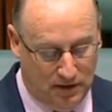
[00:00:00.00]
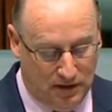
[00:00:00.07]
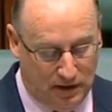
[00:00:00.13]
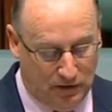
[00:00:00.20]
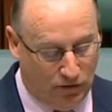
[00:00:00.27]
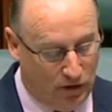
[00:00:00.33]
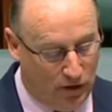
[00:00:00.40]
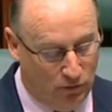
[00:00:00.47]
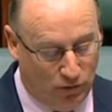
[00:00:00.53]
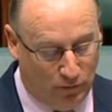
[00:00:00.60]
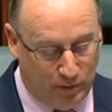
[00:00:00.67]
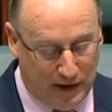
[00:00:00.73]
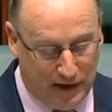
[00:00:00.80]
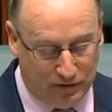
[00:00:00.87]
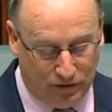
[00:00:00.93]
Now, I don't know what
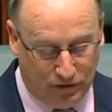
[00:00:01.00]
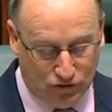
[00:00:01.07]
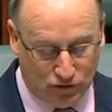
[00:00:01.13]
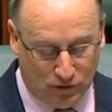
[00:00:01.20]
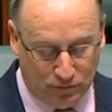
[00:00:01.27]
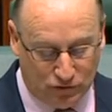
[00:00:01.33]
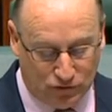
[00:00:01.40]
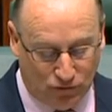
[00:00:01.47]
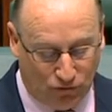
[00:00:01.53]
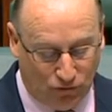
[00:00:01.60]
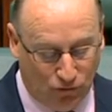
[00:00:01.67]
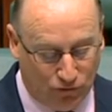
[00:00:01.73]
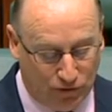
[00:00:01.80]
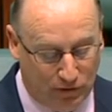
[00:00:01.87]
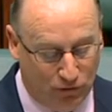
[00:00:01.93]
path those opposite
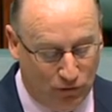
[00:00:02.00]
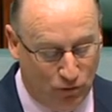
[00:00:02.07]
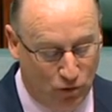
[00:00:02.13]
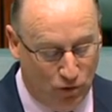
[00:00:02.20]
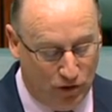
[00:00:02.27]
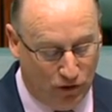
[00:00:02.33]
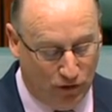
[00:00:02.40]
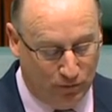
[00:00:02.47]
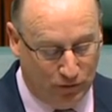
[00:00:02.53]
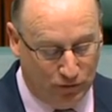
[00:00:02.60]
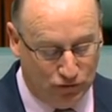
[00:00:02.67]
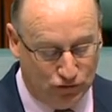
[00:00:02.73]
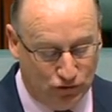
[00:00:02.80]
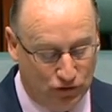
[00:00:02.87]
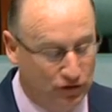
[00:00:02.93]
thought they were walking on, but
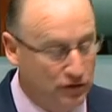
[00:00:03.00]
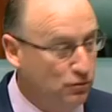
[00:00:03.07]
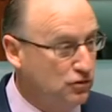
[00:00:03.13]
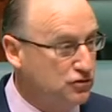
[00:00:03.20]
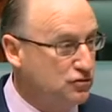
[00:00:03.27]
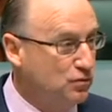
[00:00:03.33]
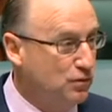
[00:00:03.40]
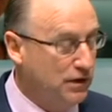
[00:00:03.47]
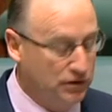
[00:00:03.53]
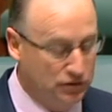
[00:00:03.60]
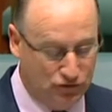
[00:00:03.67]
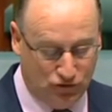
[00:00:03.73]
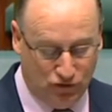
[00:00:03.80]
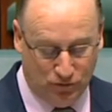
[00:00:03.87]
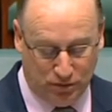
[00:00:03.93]
it certainly wasn't one to
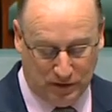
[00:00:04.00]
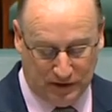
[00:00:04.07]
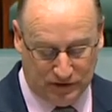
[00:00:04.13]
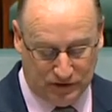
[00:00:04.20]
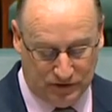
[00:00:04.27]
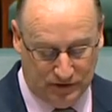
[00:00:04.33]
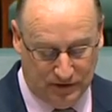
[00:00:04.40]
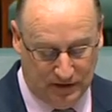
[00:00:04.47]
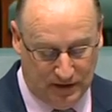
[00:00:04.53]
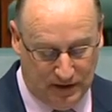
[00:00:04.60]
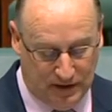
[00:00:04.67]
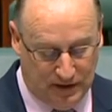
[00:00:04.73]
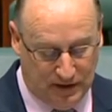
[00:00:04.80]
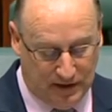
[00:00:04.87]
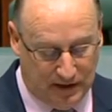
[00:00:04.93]
surplus,
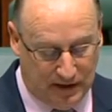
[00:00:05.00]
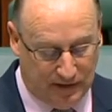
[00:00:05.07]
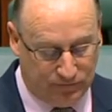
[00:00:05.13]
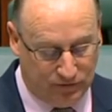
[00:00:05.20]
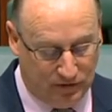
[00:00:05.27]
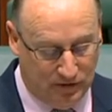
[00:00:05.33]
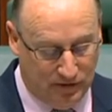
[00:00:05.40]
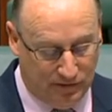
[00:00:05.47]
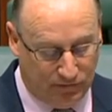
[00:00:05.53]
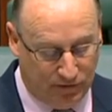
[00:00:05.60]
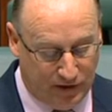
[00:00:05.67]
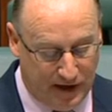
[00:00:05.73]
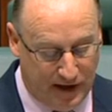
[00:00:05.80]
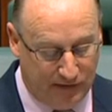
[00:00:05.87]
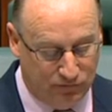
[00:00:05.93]
after
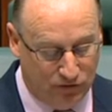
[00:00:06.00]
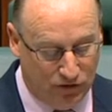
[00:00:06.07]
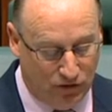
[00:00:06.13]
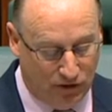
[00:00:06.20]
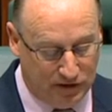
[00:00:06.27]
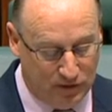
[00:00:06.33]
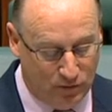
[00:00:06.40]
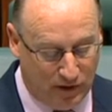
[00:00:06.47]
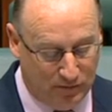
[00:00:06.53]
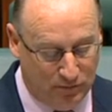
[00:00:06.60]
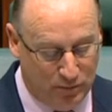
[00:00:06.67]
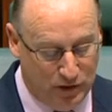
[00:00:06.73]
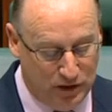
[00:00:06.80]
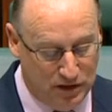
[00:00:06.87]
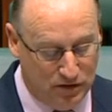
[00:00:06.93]
delivering
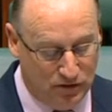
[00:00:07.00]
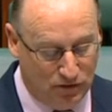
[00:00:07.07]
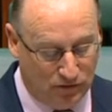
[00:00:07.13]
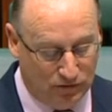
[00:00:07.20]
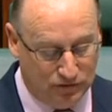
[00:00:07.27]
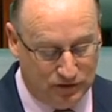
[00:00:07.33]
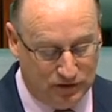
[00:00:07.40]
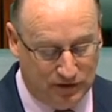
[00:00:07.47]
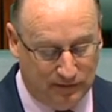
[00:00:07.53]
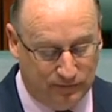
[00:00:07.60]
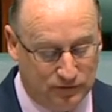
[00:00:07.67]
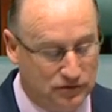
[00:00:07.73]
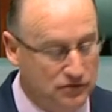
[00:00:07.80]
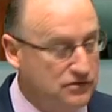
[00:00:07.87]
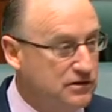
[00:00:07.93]
$191 billion in
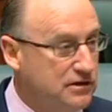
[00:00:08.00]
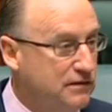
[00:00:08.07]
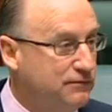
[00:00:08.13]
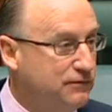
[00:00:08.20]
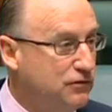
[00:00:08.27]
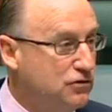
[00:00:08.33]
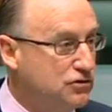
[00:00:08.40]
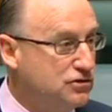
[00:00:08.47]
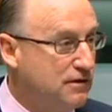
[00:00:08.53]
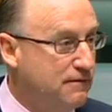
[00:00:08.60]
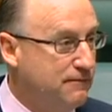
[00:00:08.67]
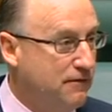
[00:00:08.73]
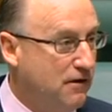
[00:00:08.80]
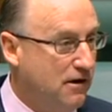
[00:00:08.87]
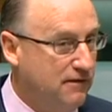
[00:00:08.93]
deficits in their first
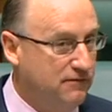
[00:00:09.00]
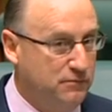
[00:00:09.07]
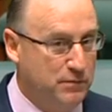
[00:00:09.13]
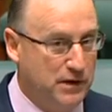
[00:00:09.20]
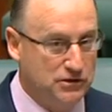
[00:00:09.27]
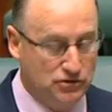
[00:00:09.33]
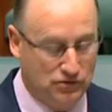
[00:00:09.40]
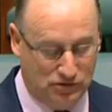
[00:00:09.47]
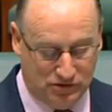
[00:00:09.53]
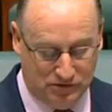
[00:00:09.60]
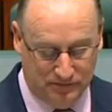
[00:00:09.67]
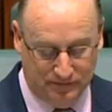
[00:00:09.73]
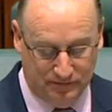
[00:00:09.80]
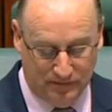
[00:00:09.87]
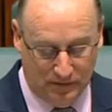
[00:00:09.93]
5 budgets.
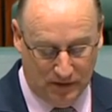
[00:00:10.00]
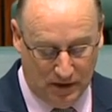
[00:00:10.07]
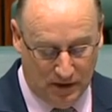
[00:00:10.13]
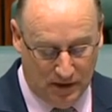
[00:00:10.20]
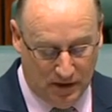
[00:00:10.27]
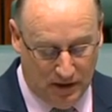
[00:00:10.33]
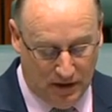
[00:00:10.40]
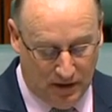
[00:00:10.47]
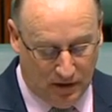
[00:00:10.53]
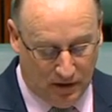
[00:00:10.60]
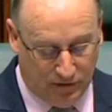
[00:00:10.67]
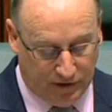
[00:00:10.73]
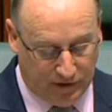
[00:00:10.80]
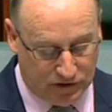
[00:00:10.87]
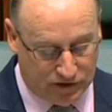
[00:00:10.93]

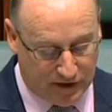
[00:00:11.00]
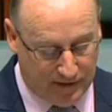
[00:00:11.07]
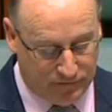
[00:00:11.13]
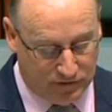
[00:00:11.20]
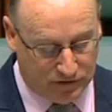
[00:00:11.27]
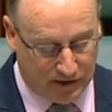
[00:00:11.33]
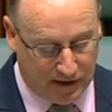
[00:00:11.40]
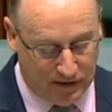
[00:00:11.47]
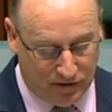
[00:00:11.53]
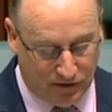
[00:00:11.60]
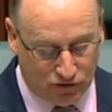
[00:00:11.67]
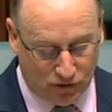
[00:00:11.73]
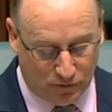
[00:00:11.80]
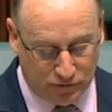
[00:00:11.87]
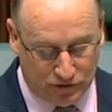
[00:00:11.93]
I think it's safe to say that
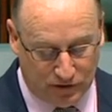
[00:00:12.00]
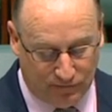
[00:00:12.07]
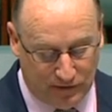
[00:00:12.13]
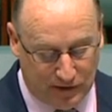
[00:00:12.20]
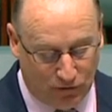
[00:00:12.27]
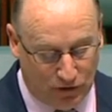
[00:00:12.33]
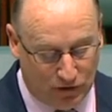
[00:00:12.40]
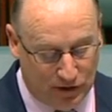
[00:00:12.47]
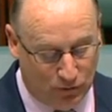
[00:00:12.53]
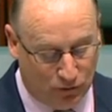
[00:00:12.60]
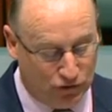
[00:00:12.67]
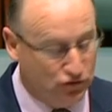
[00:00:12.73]
those opposite have no idea what a